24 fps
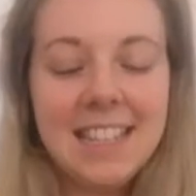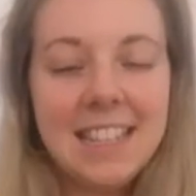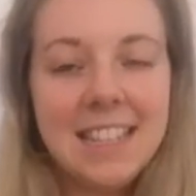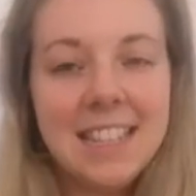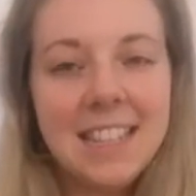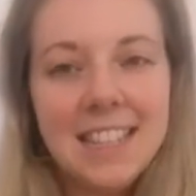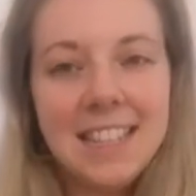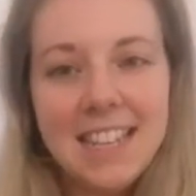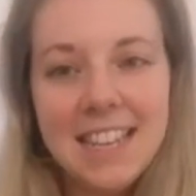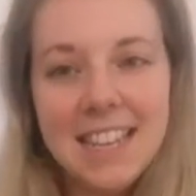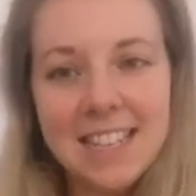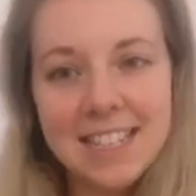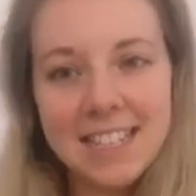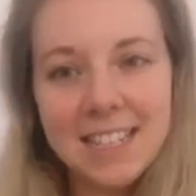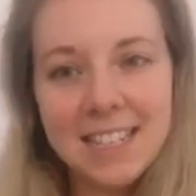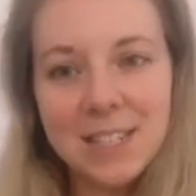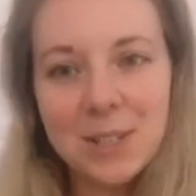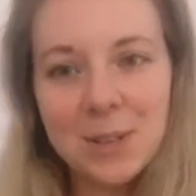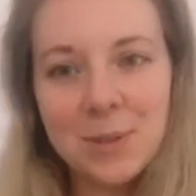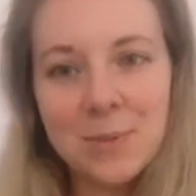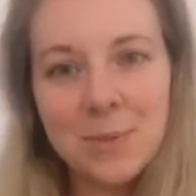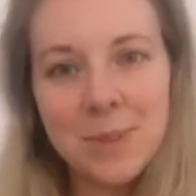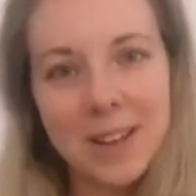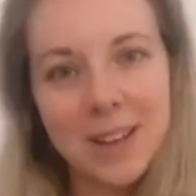these are
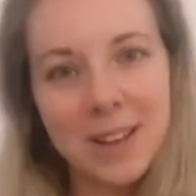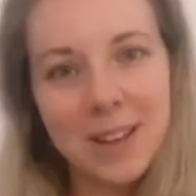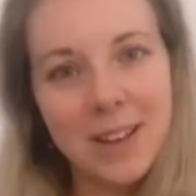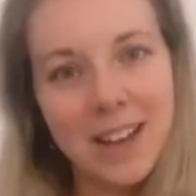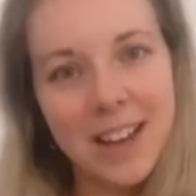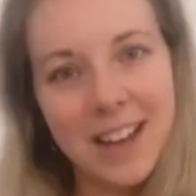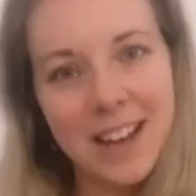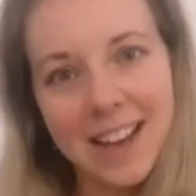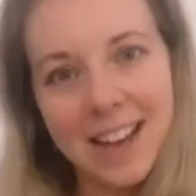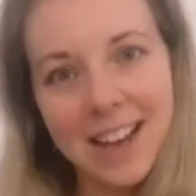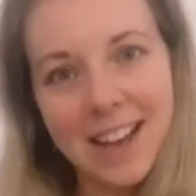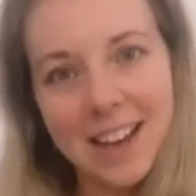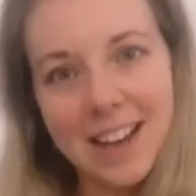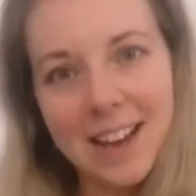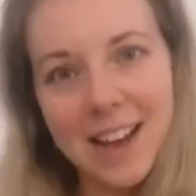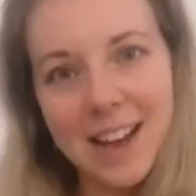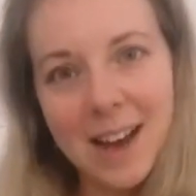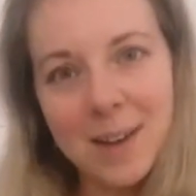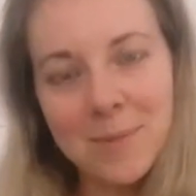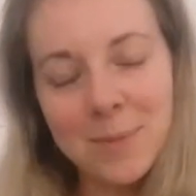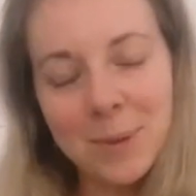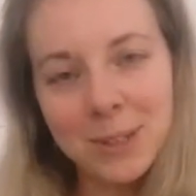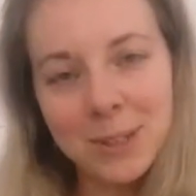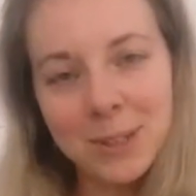some
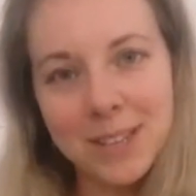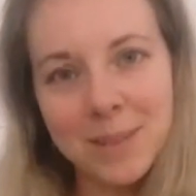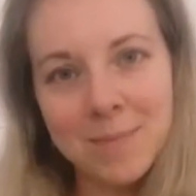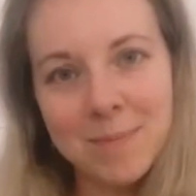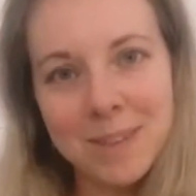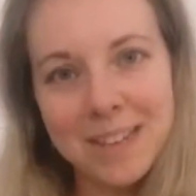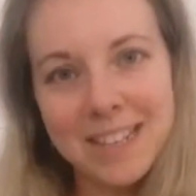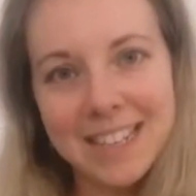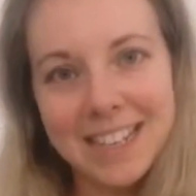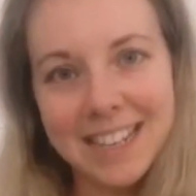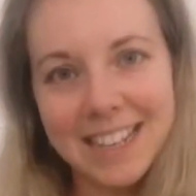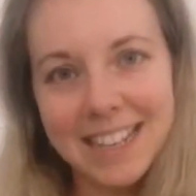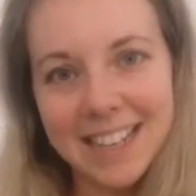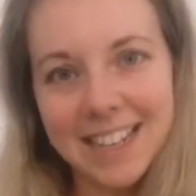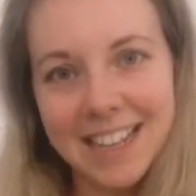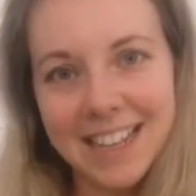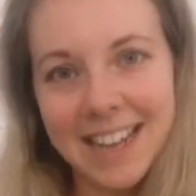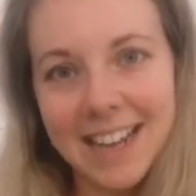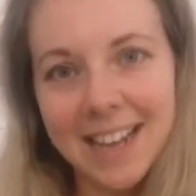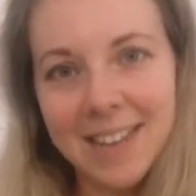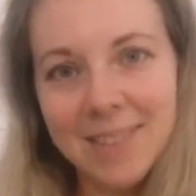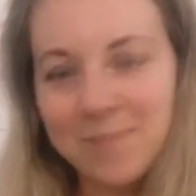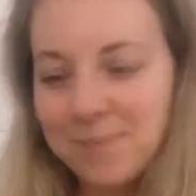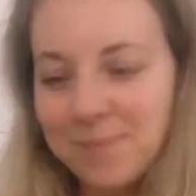balls I made
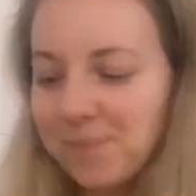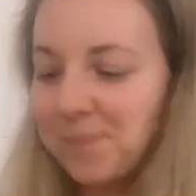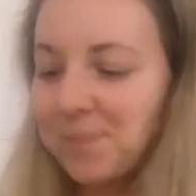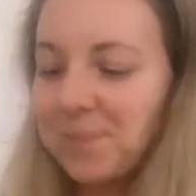earlier